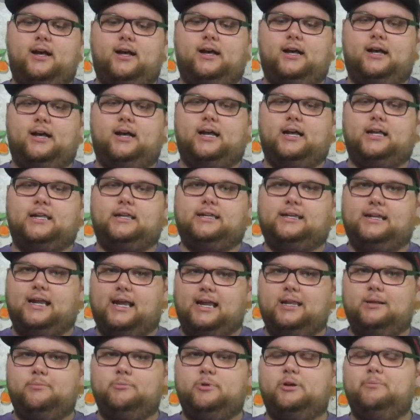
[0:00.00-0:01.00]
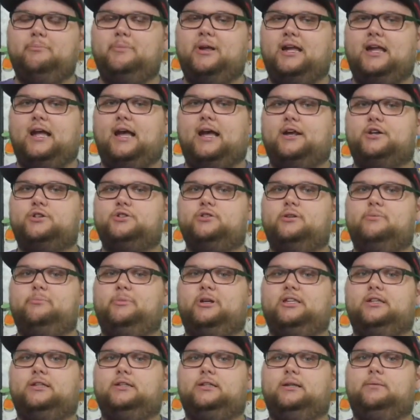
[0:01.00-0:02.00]
Yanma may actually
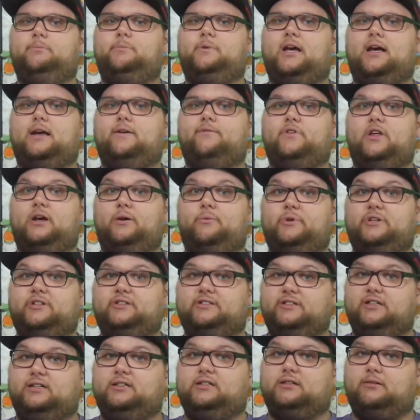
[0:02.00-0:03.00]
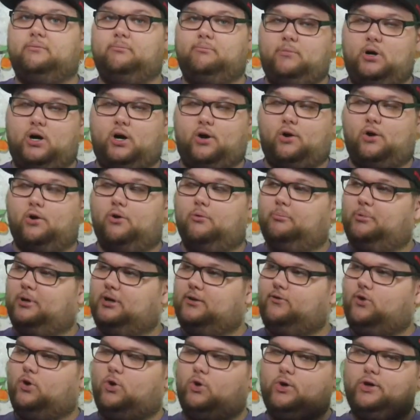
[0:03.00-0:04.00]
be the deep dive that we see tomorrow.
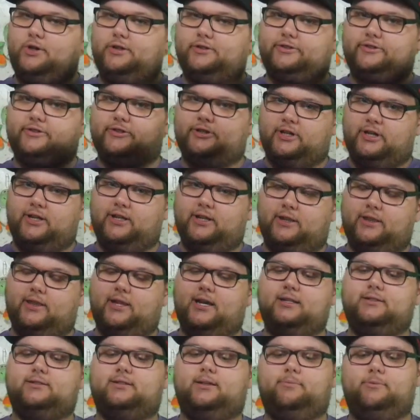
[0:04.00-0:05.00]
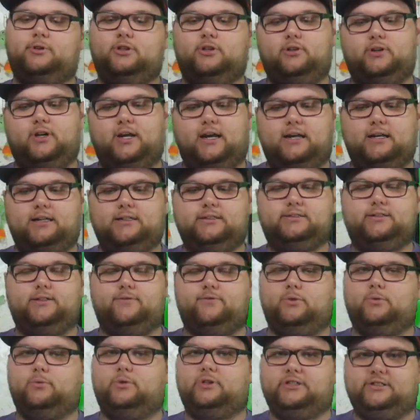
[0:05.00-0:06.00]
But of course, that's up to you guys.
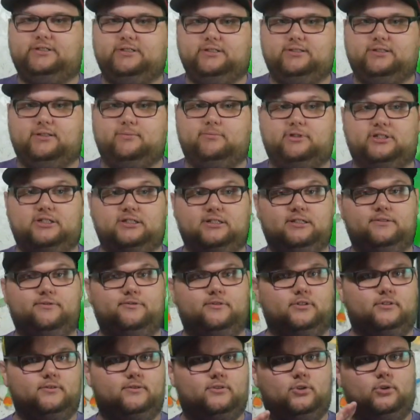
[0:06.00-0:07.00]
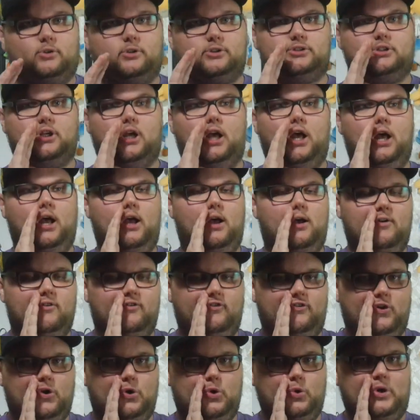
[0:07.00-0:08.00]
If you want to see something different, of course,
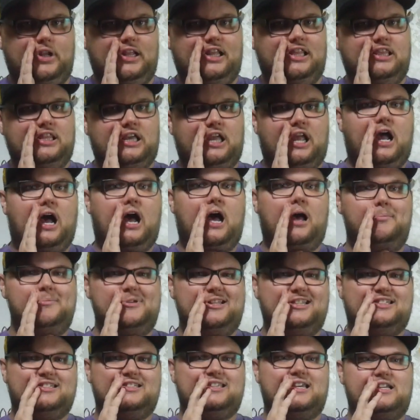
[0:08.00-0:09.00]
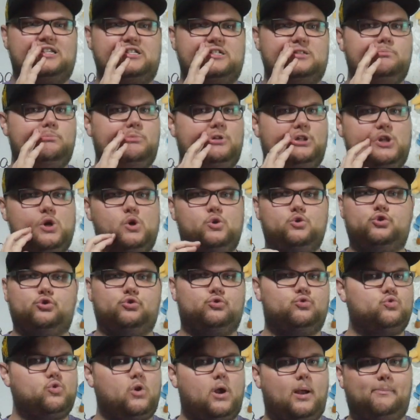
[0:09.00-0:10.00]
vote in the comment section below.
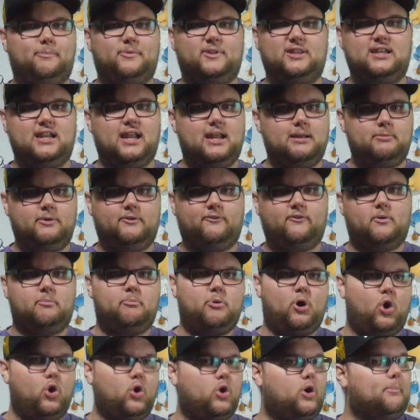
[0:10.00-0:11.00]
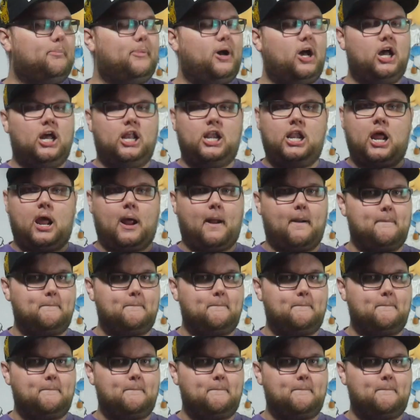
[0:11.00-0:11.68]
Just drop the name of a Pokemon.